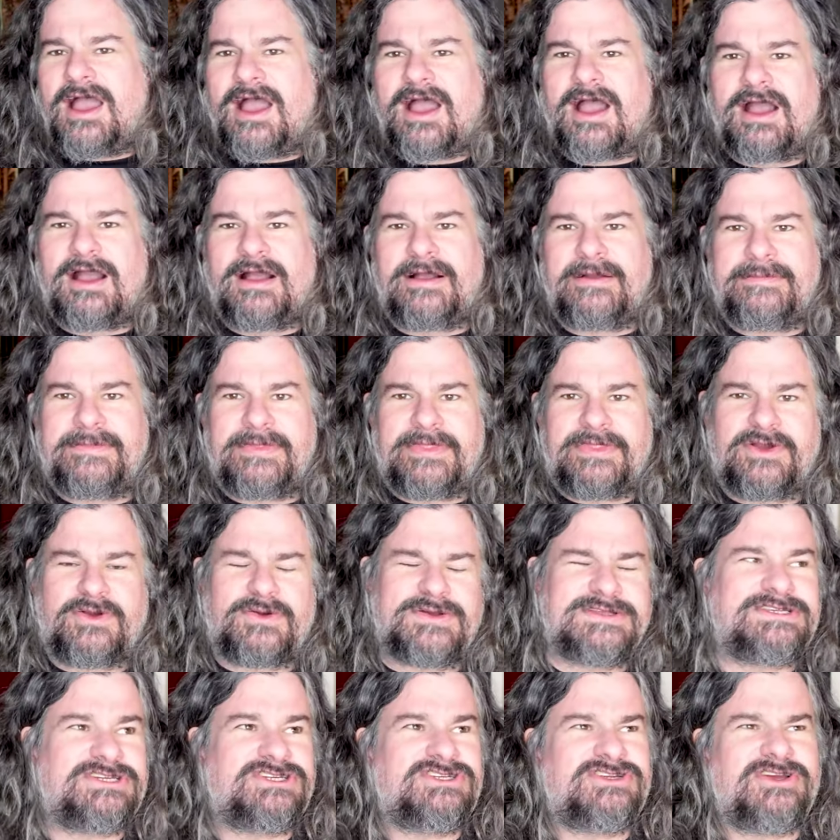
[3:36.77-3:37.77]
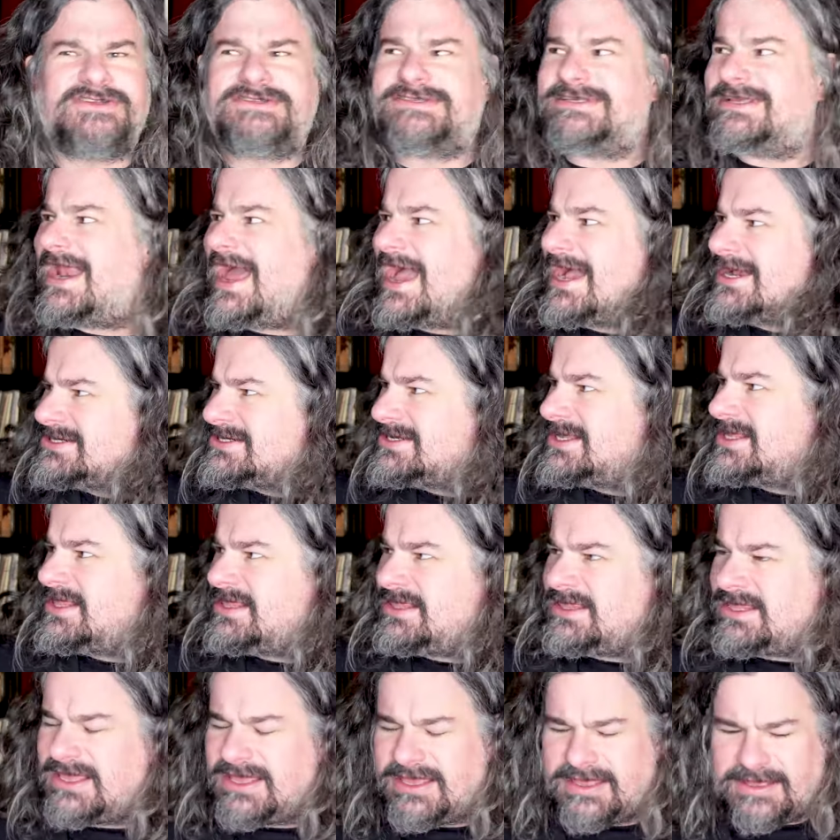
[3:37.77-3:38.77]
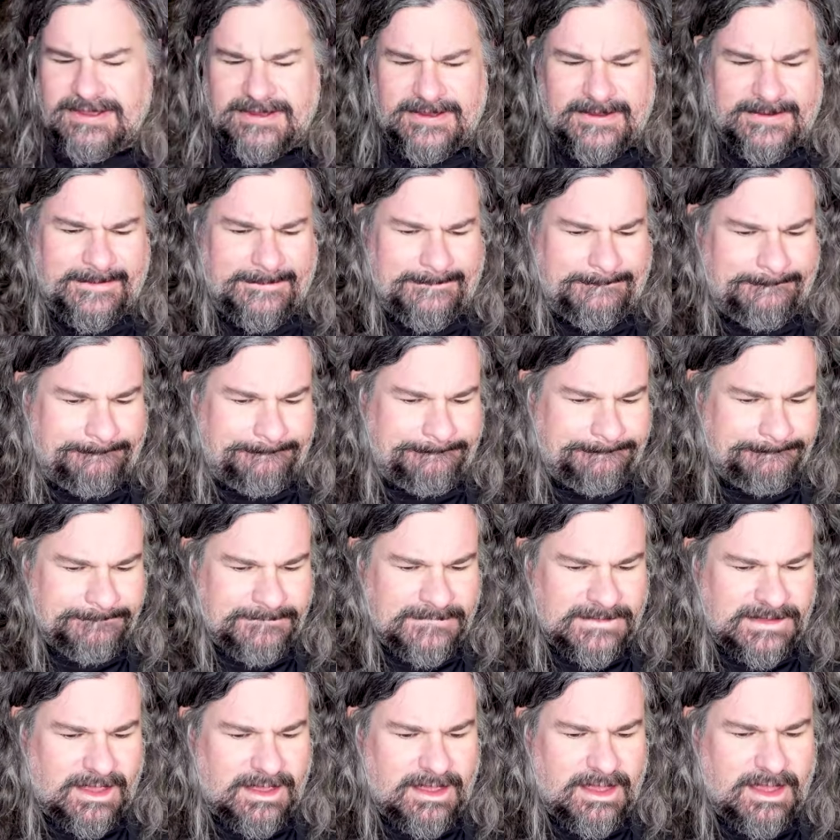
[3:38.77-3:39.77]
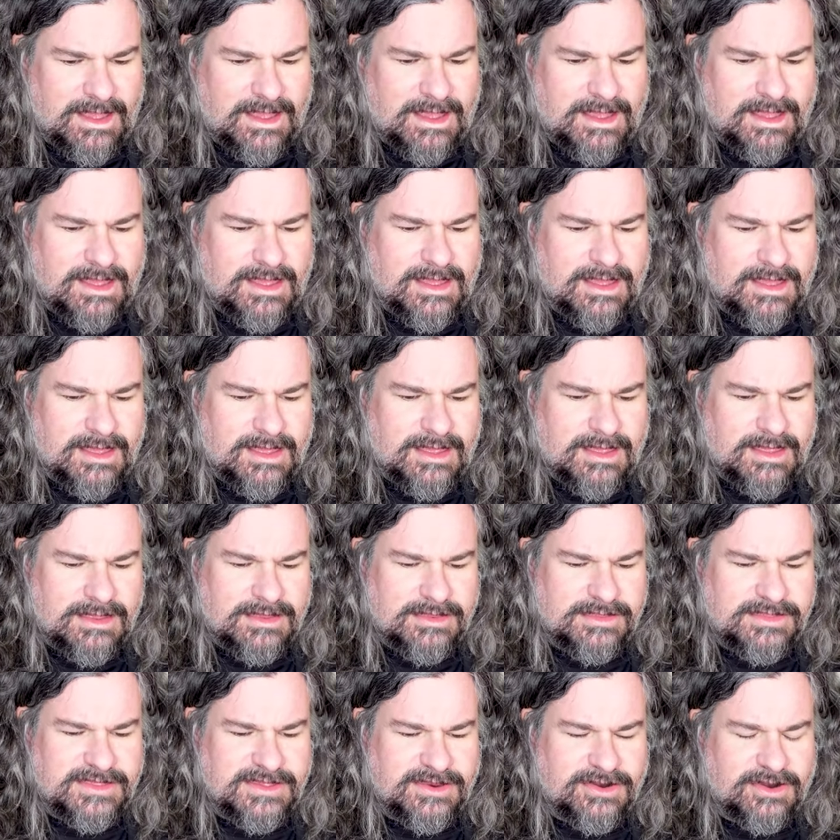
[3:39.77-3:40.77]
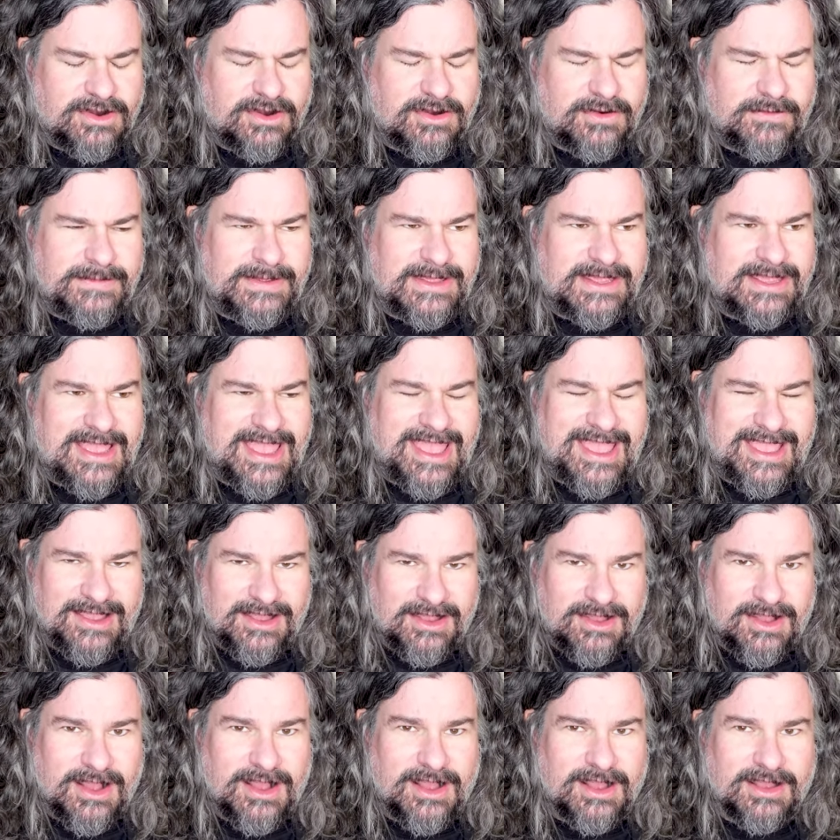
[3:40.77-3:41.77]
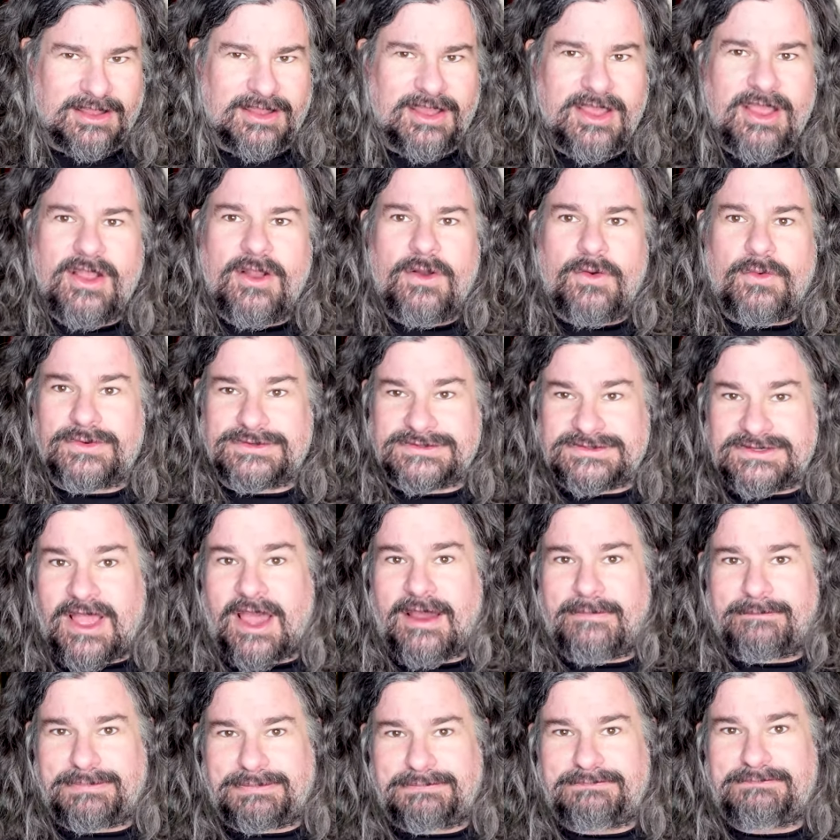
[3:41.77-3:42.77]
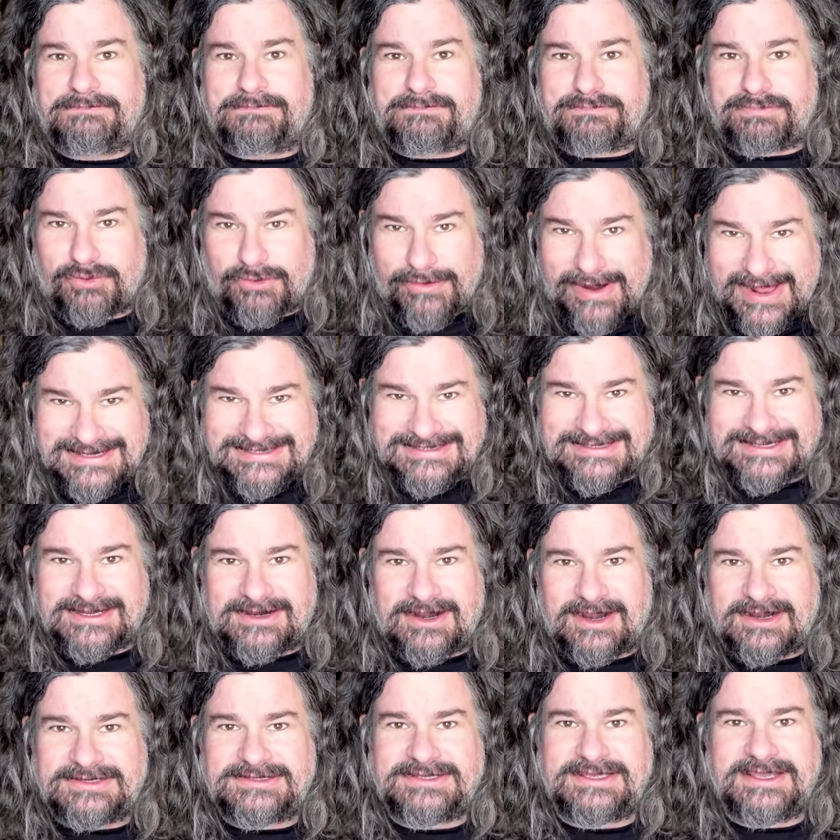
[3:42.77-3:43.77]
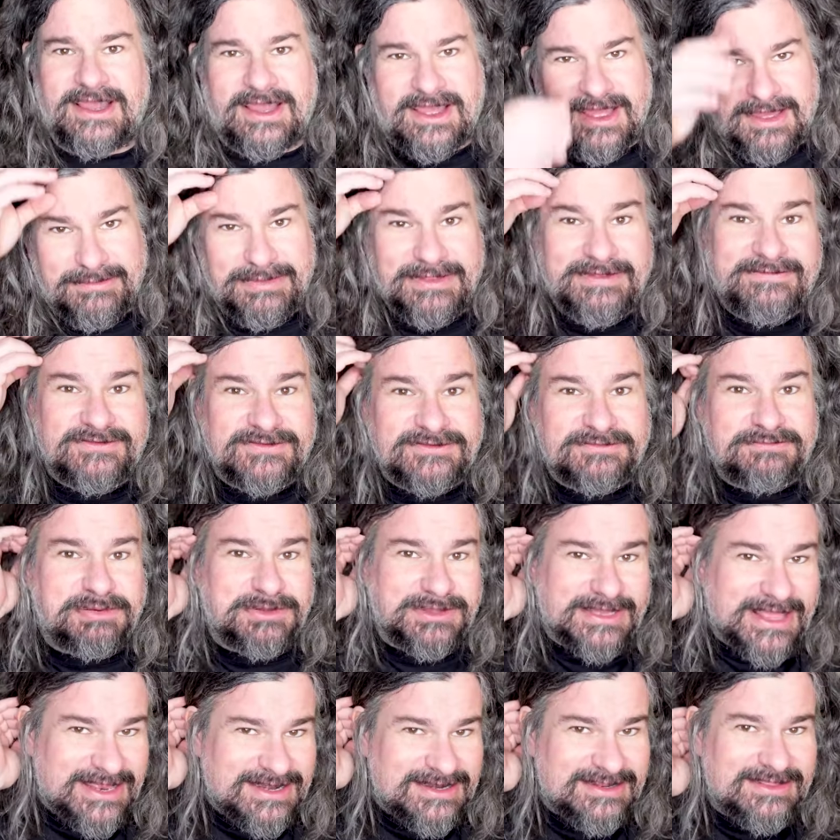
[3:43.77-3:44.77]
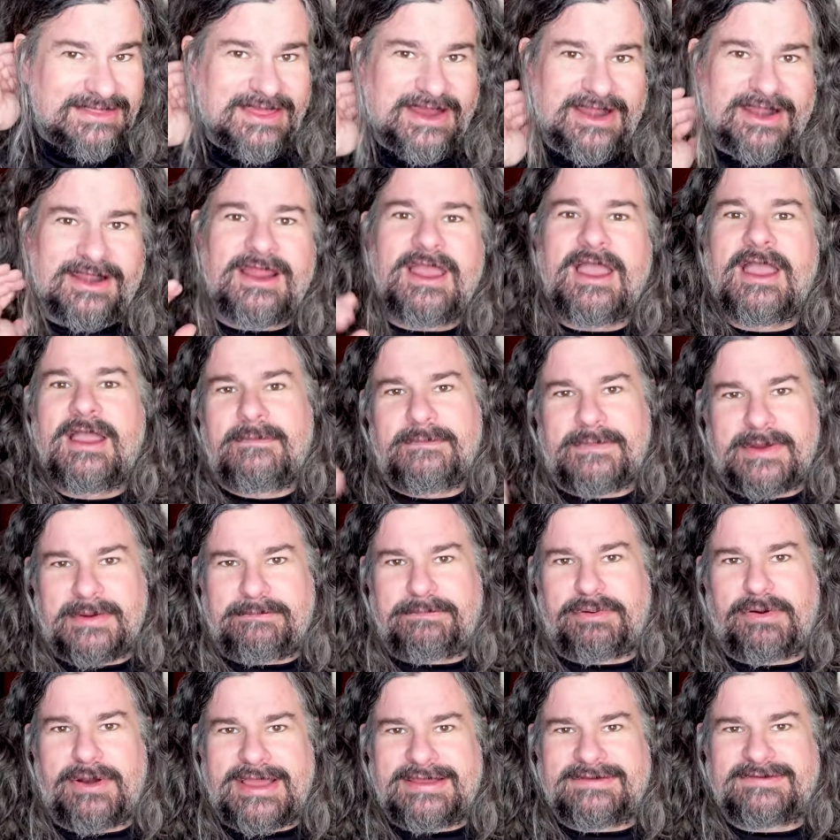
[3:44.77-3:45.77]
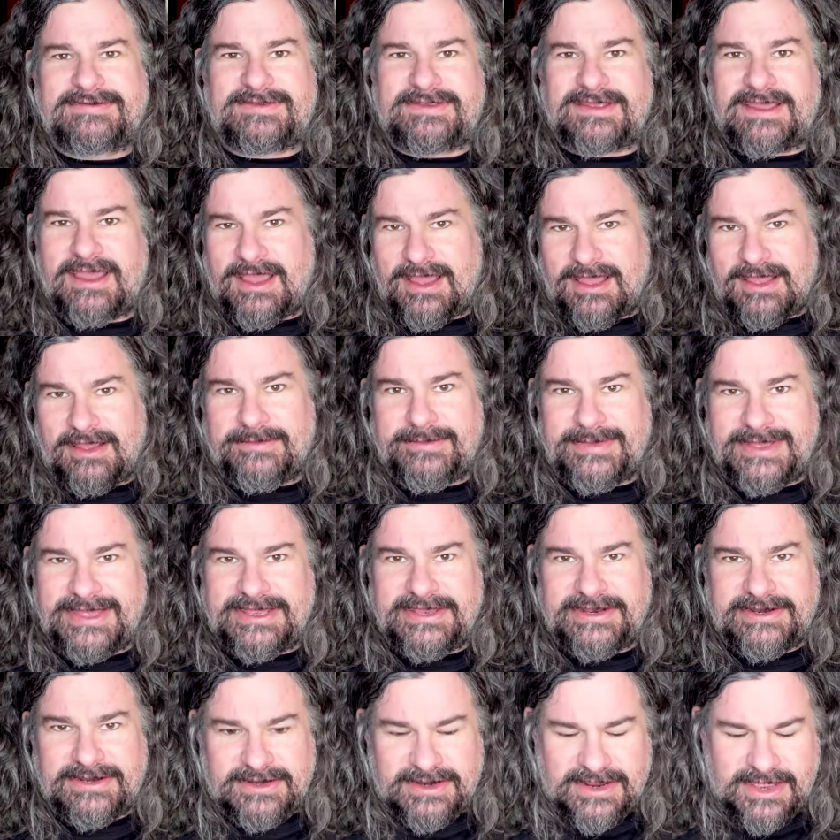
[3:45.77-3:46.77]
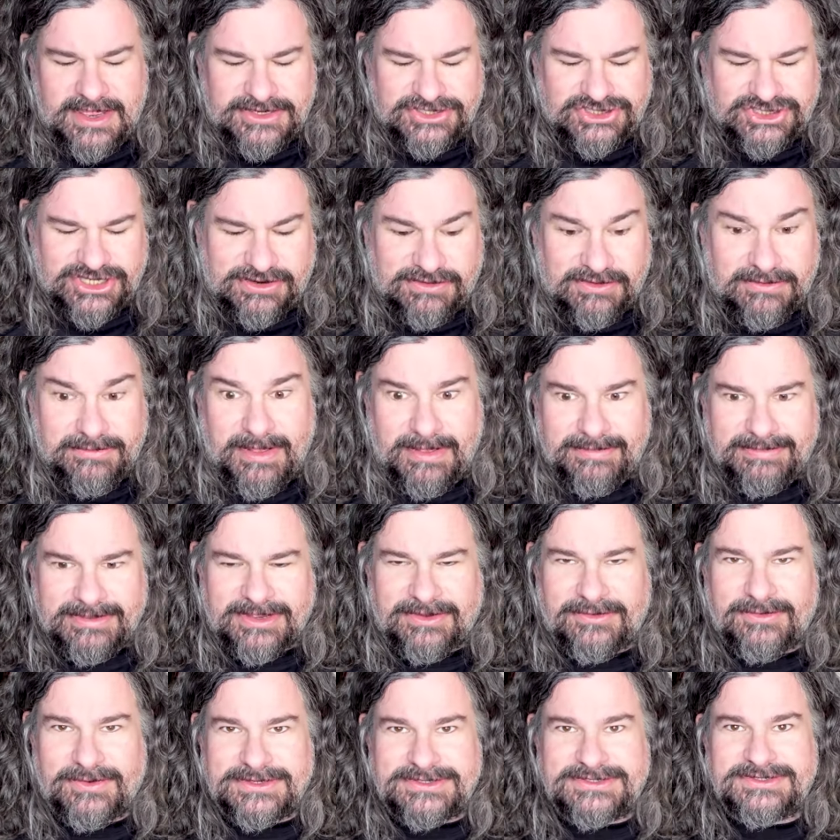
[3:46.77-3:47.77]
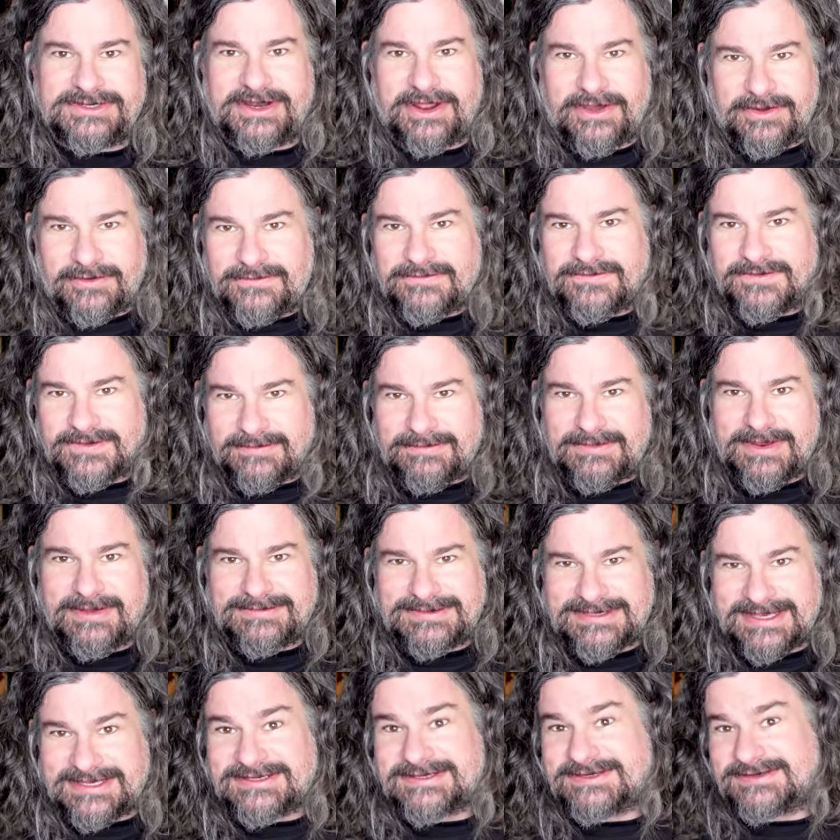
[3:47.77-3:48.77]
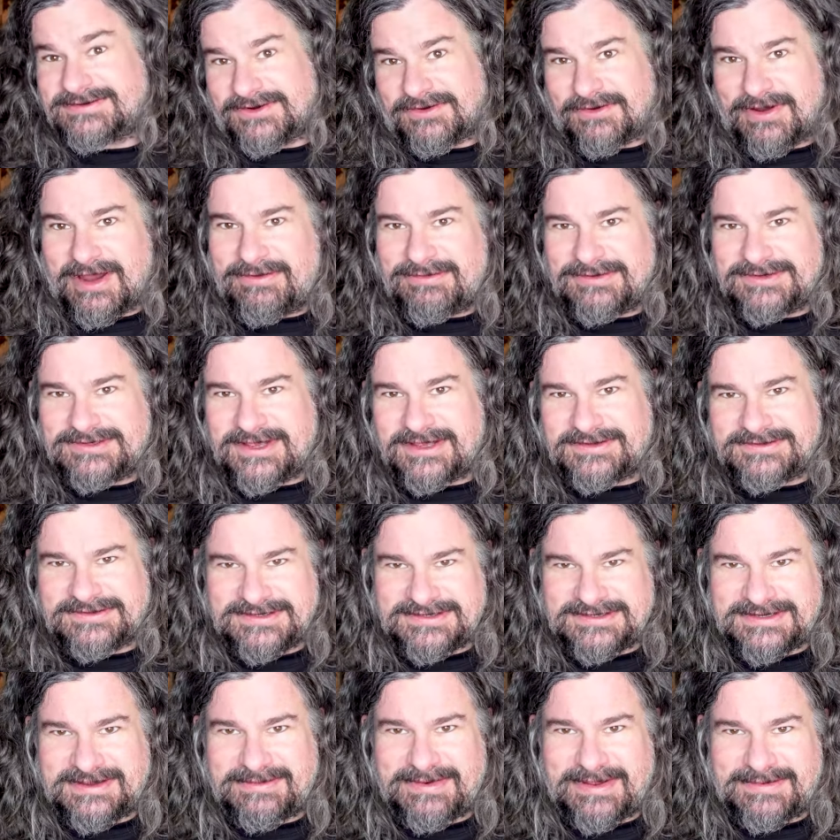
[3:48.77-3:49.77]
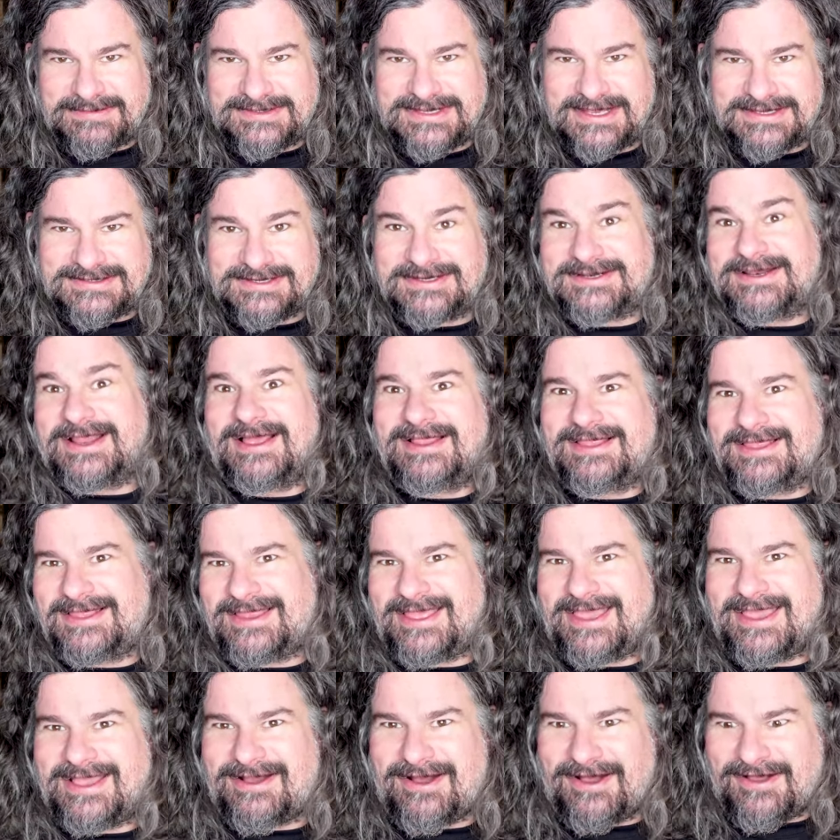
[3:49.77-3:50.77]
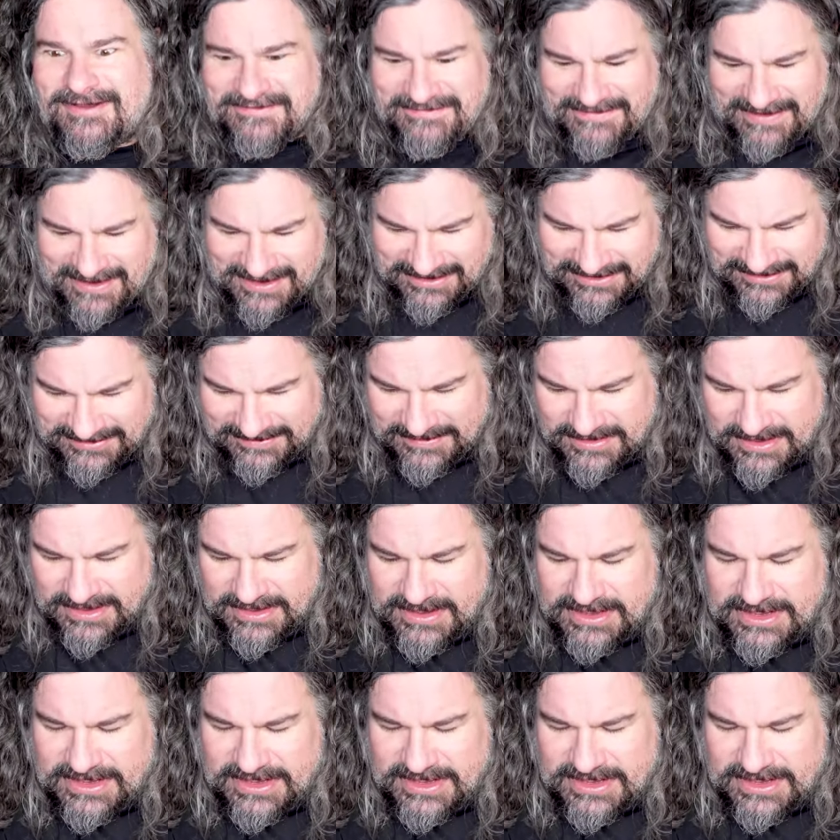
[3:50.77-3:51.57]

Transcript: The Quincy Jones and actually the Herbie Hancock was not pressed at RTI. I believe it was plated there, but pressed in Czech Republic, which, you know, sometimes has great results and sometimes doesn't, like all vinyl.